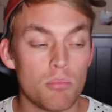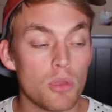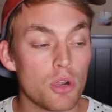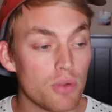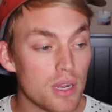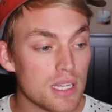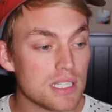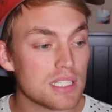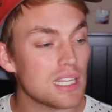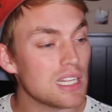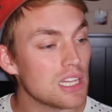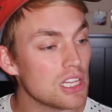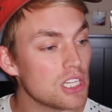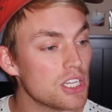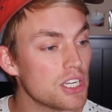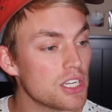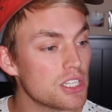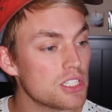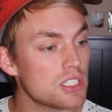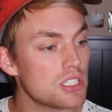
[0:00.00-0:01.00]
Marissa
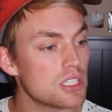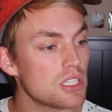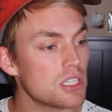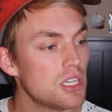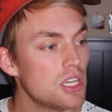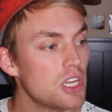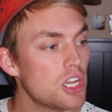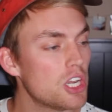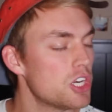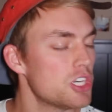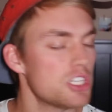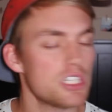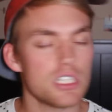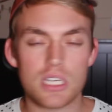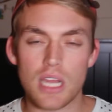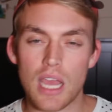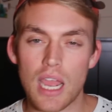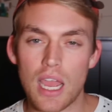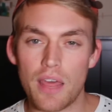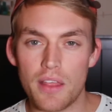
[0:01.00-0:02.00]
looked her
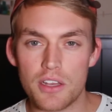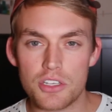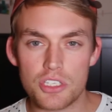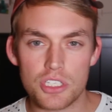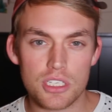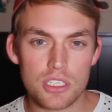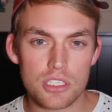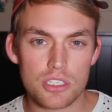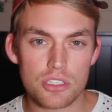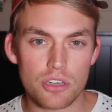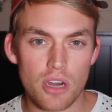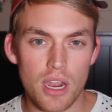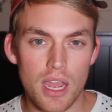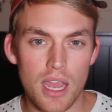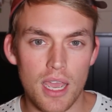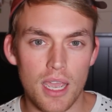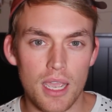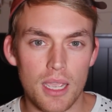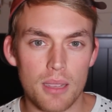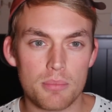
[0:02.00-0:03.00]
style that she
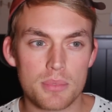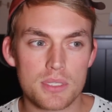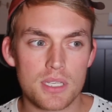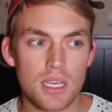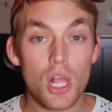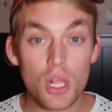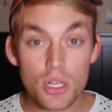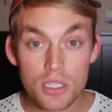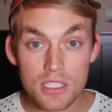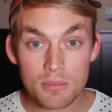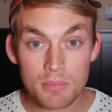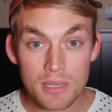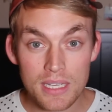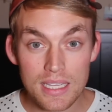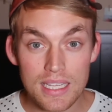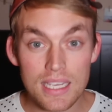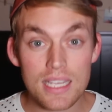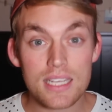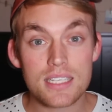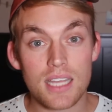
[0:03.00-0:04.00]
described.
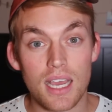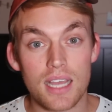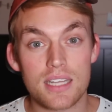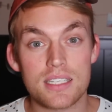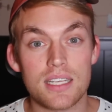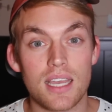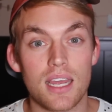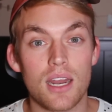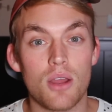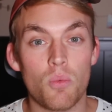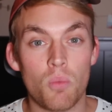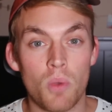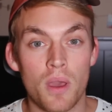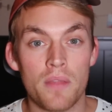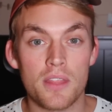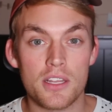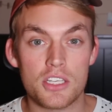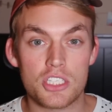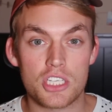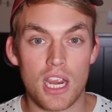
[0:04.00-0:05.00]
Ultimately, Tatiana
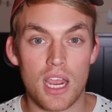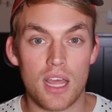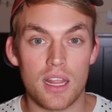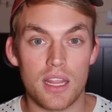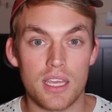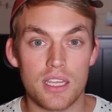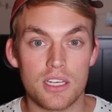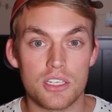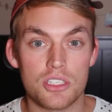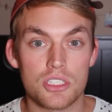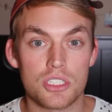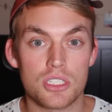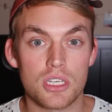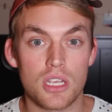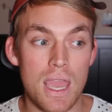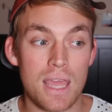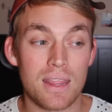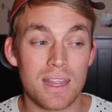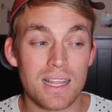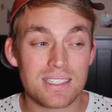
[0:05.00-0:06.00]
won the challenge,
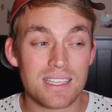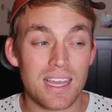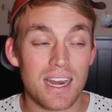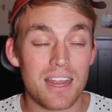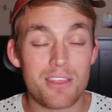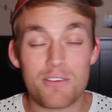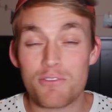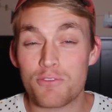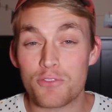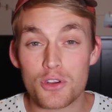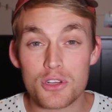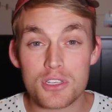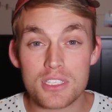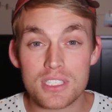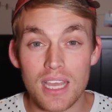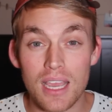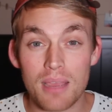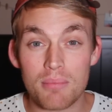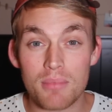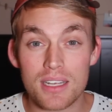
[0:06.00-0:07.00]
and that's kind of the
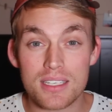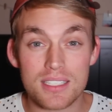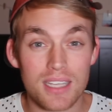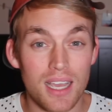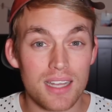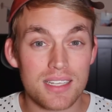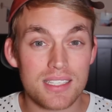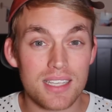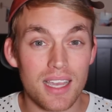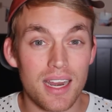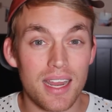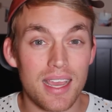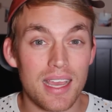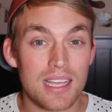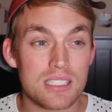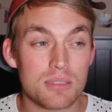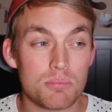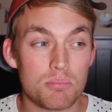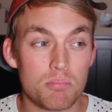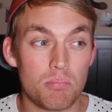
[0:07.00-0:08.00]
first time that Tatiana
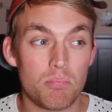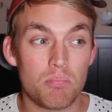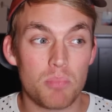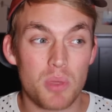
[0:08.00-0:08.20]
has